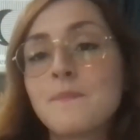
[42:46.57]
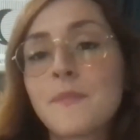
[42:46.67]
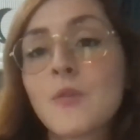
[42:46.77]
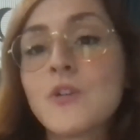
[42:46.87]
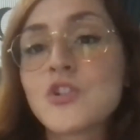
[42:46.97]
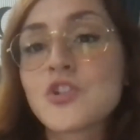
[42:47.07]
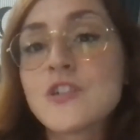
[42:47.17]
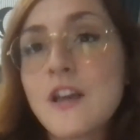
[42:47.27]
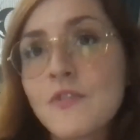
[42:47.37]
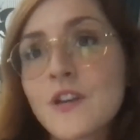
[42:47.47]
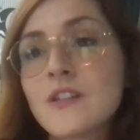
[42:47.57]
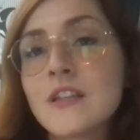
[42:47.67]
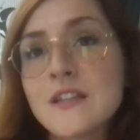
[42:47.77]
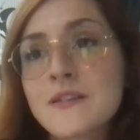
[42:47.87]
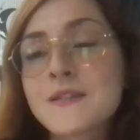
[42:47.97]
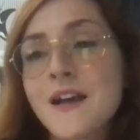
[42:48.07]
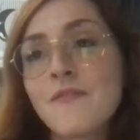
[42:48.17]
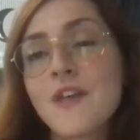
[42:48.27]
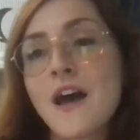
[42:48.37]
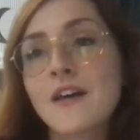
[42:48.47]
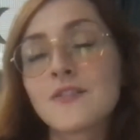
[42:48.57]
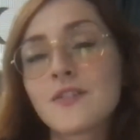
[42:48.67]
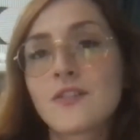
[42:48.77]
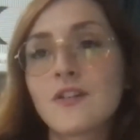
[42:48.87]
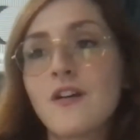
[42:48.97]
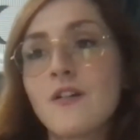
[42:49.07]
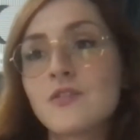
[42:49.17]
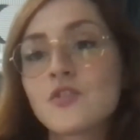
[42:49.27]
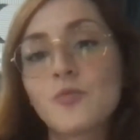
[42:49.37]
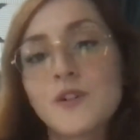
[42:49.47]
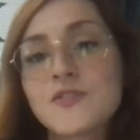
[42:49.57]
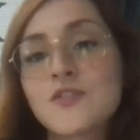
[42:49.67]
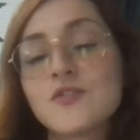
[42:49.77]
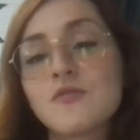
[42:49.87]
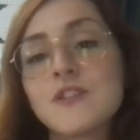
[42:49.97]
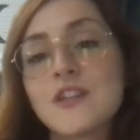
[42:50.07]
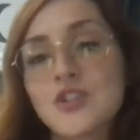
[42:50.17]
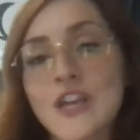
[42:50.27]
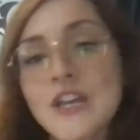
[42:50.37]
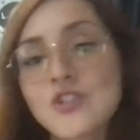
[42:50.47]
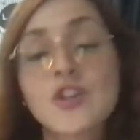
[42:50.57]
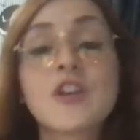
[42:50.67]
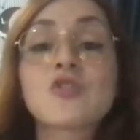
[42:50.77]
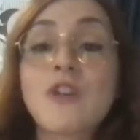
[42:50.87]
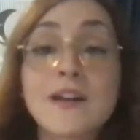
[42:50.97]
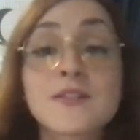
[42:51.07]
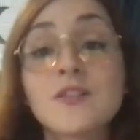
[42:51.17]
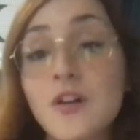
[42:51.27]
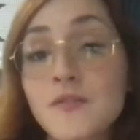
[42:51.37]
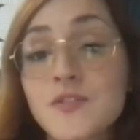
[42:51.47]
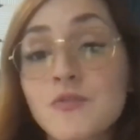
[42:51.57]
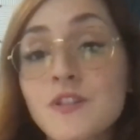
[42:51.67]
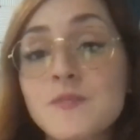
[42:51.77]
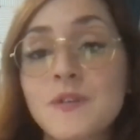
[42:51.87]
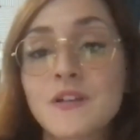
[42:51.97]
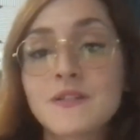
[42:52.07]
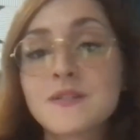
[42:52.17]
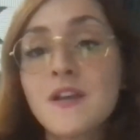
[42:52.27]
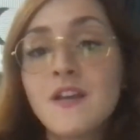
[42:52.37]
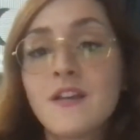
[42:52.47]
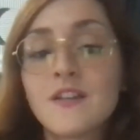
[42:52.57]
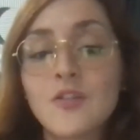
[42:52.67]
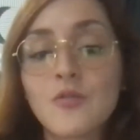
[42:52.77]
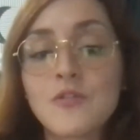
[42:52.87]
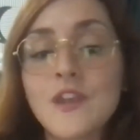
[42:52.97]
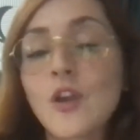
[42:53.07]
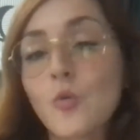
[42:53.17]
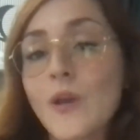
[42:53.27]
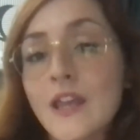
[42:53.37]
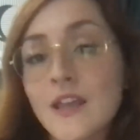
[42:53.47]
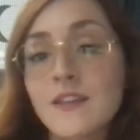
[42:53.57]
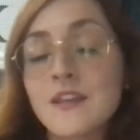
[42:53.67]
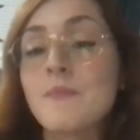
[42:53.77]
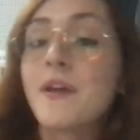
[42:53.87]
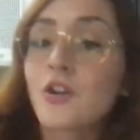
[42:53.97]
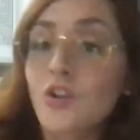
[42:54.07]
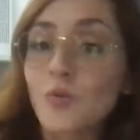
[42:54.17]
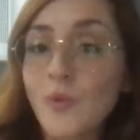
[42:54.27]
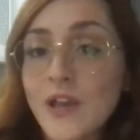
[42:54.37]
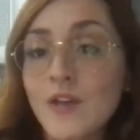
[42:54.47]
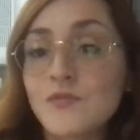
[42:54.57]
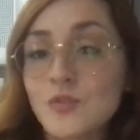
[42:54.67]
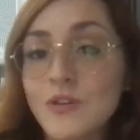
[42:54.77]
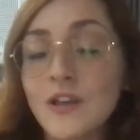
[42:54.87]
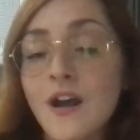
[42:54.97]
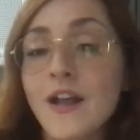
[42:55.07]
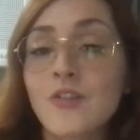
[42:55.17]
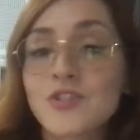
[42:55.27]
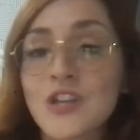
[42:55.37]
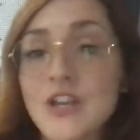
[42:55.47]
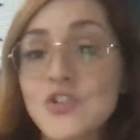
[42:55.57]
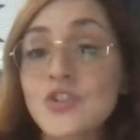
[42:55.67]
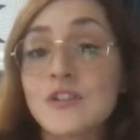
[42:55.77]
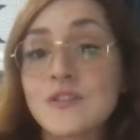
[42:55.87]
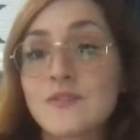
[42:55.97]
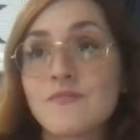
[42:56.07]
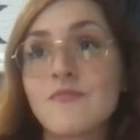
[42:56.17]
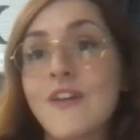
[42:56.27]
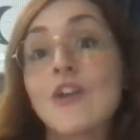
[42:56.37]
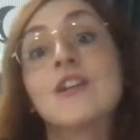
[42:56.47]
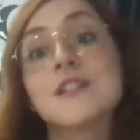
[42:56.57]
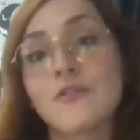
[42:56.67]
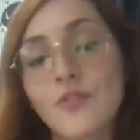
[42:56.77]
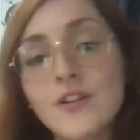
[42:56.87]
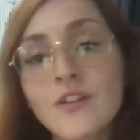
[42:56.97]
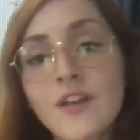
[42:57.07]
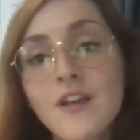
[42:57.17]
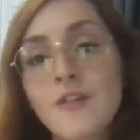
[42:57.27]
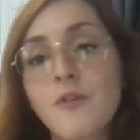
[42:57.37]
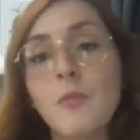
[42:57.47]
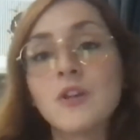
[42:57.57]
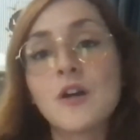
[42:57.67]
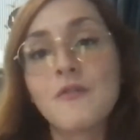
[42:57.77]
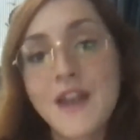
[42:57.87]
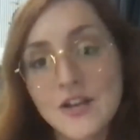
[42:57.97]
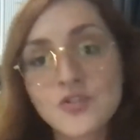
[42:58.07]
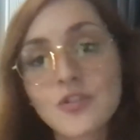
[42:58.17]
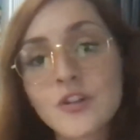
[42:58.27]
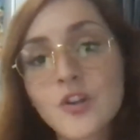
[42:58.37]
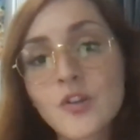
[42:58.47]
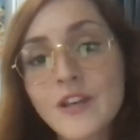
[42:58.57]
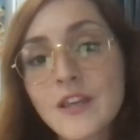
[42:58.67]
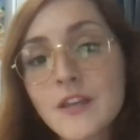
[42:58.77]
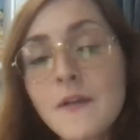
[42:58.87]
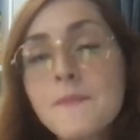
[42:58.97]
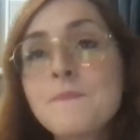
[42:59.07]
which definitely does have that twist to the education and attracts a lot of students because, their way, the American way of doing higher education is very different from a lot of national curricula.